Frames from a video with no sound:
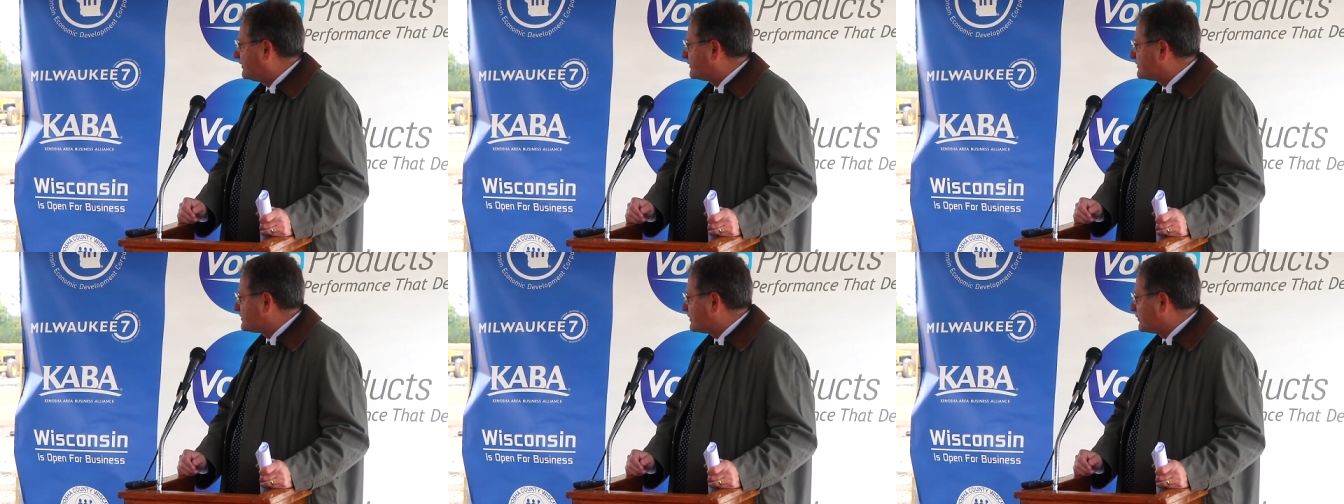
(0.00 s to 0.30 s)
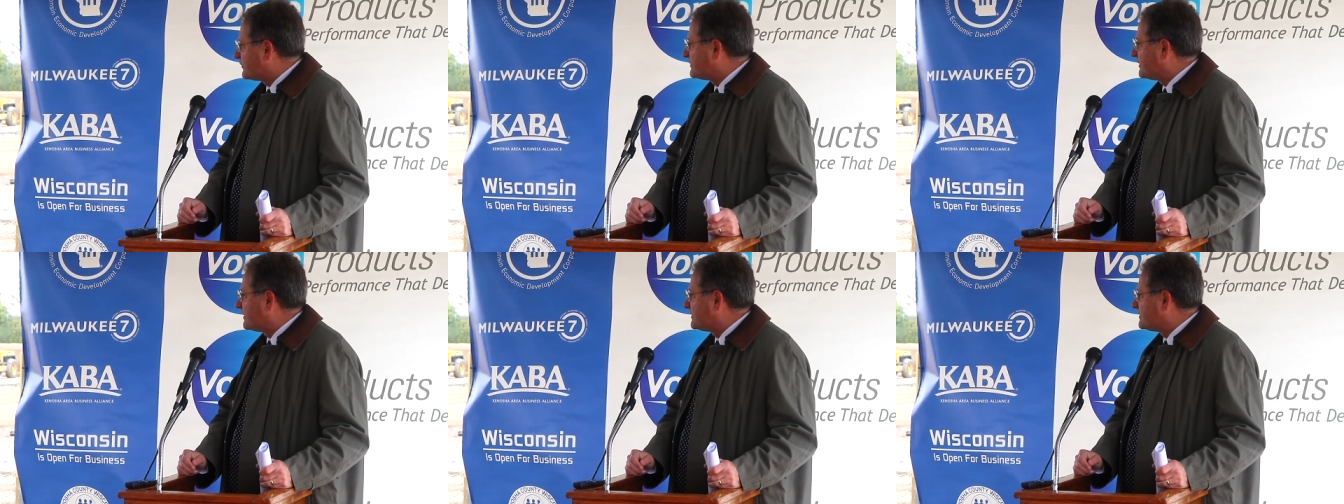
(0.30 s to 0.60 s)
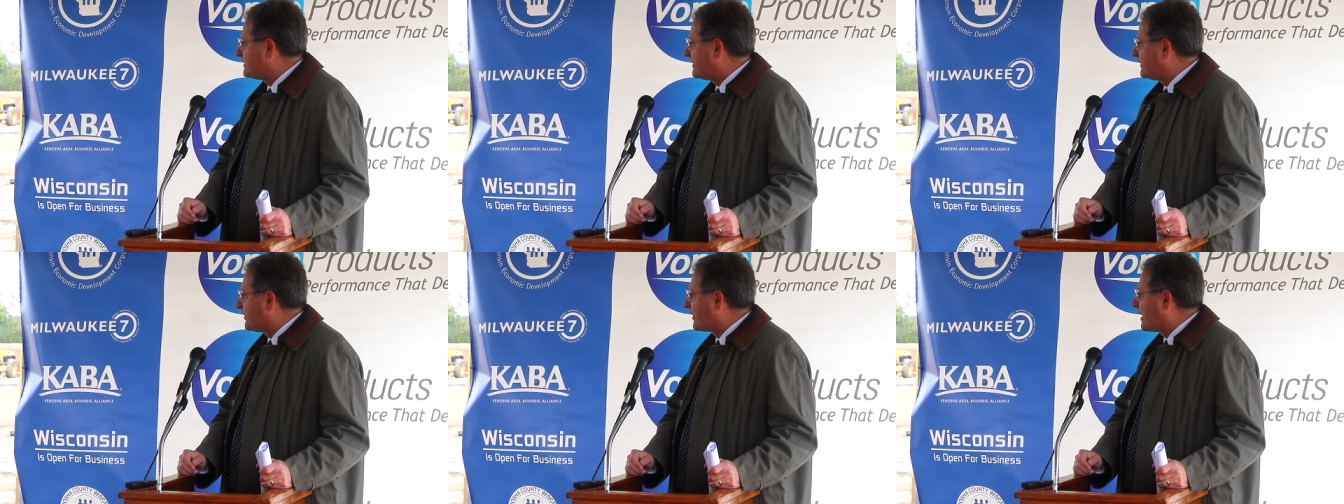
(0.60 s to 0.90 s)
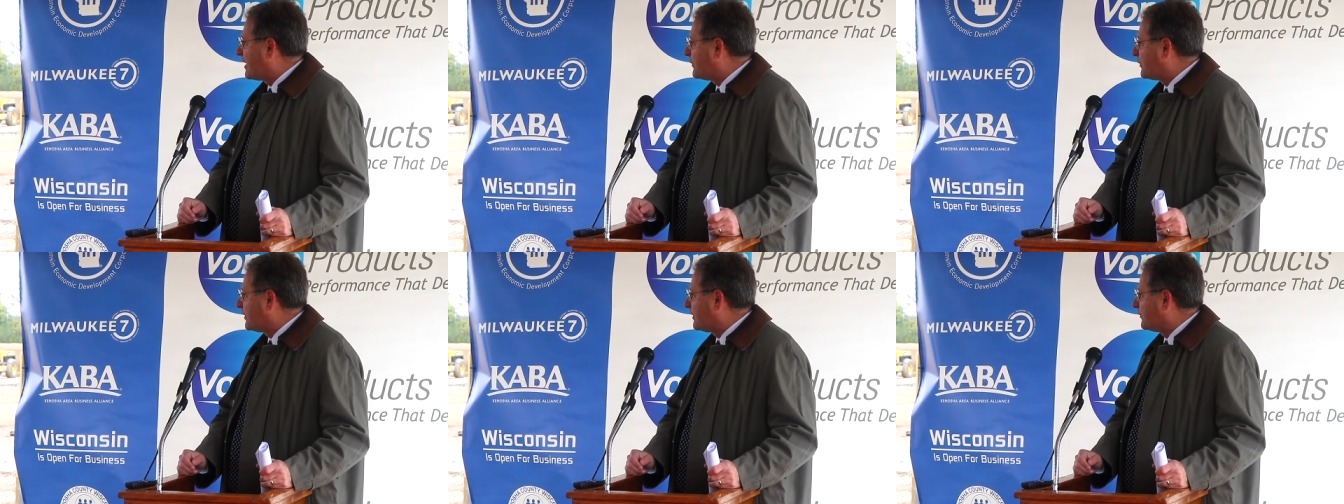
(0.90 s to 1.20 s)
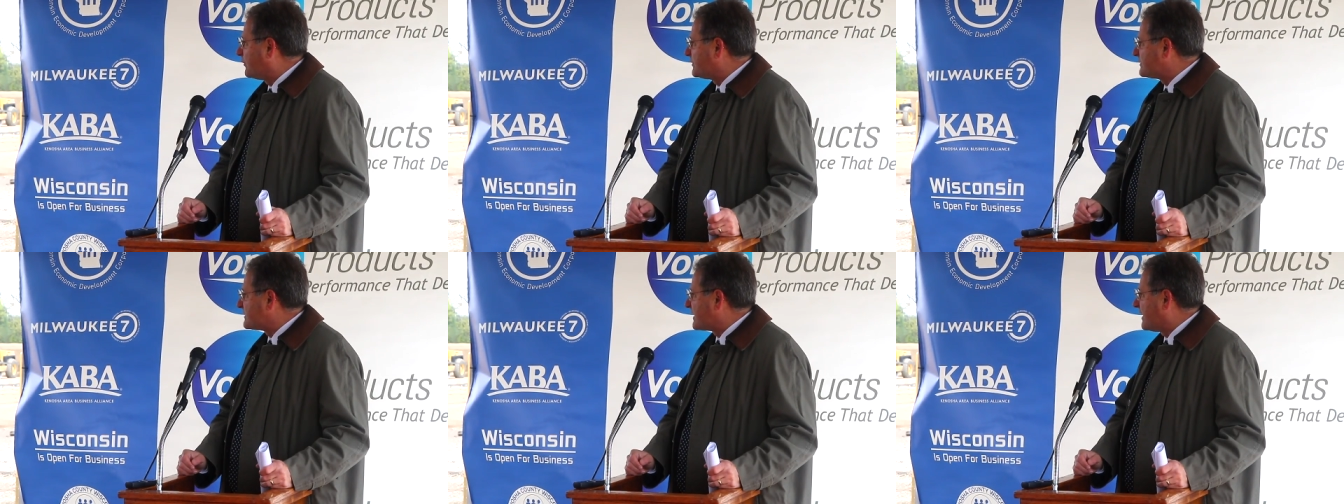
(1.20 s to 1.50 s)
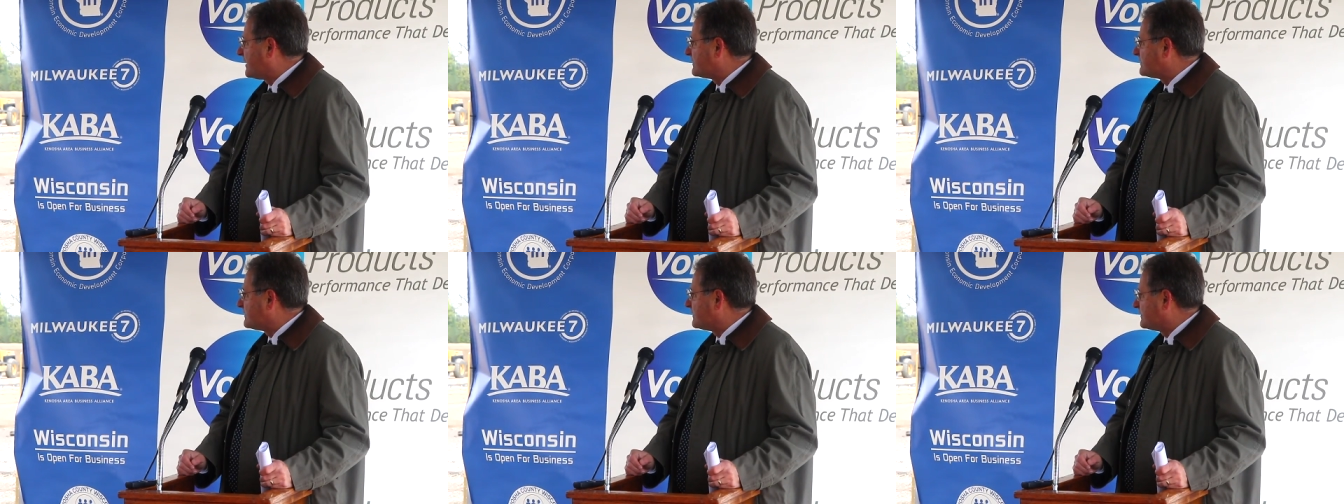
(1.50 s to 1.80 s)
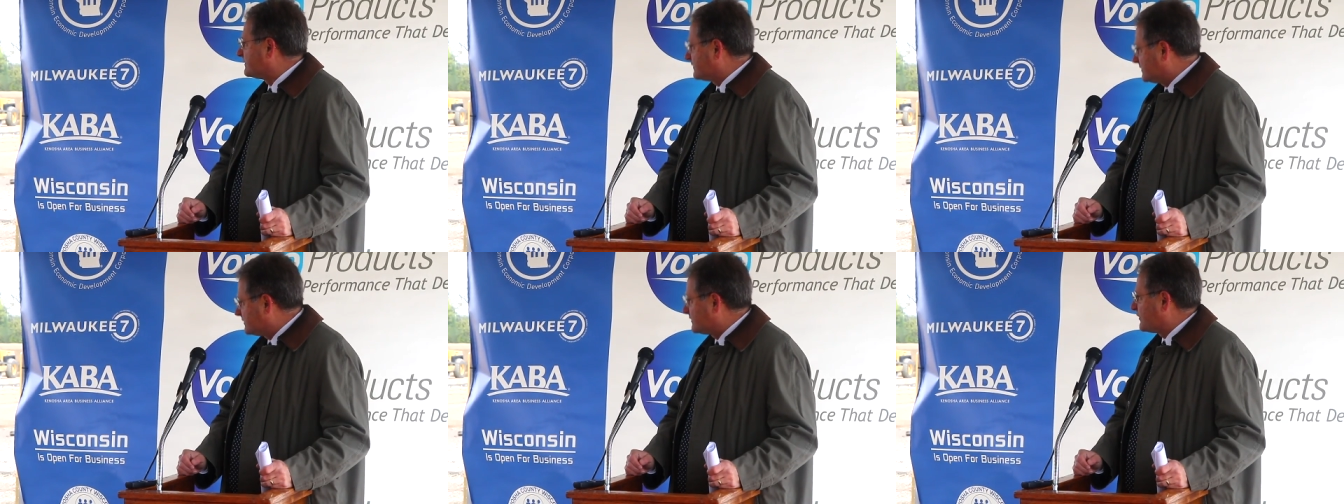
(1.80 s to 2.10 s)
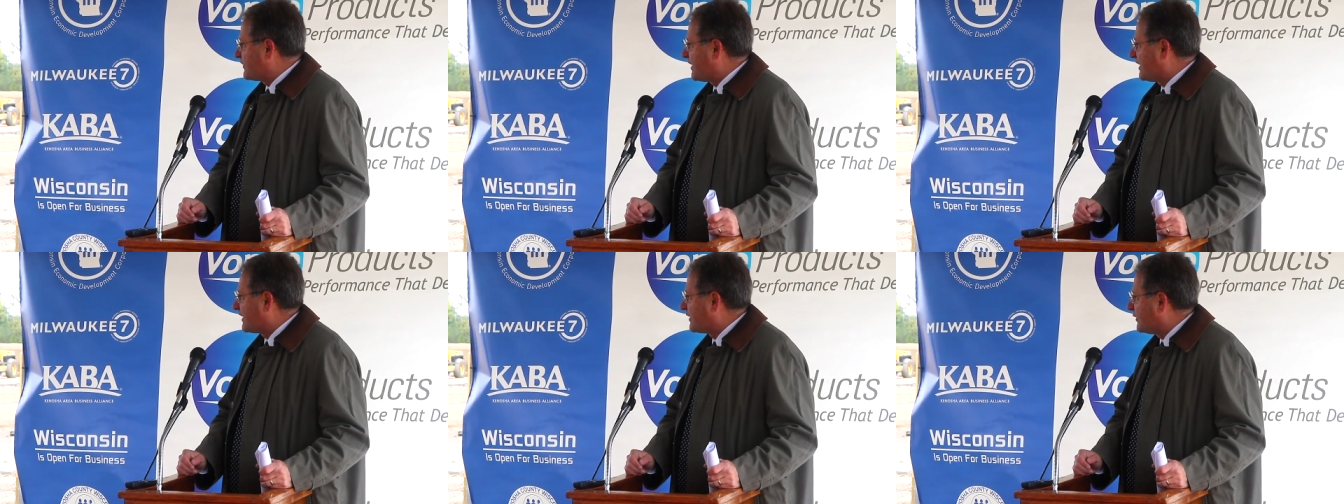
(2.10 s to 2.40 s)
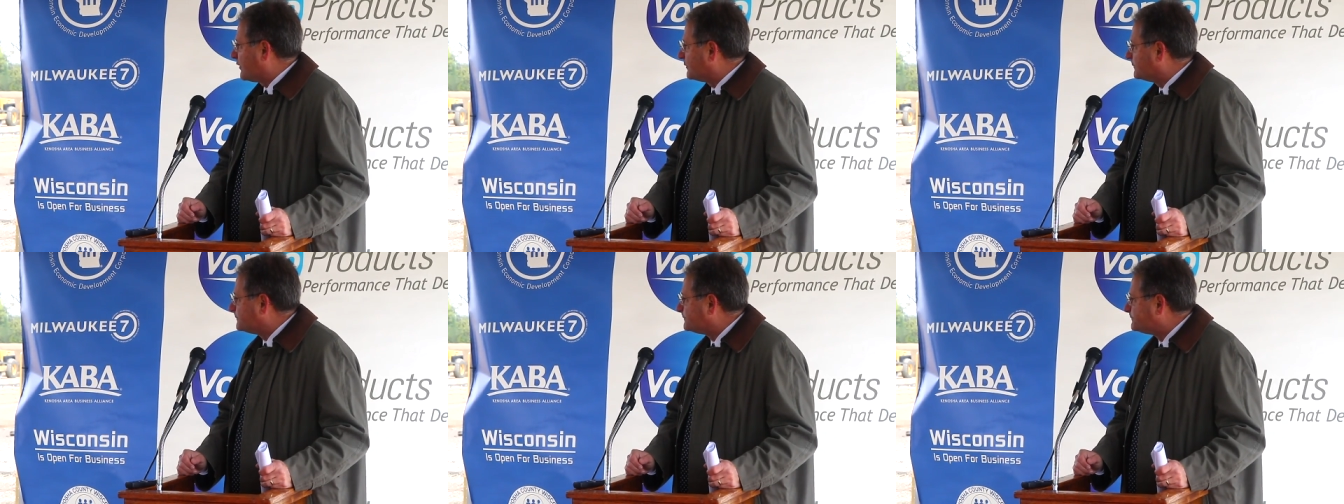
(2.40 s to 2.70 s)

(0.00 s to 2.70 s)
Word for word: your associates, and your company in Wisconsin. So thank you.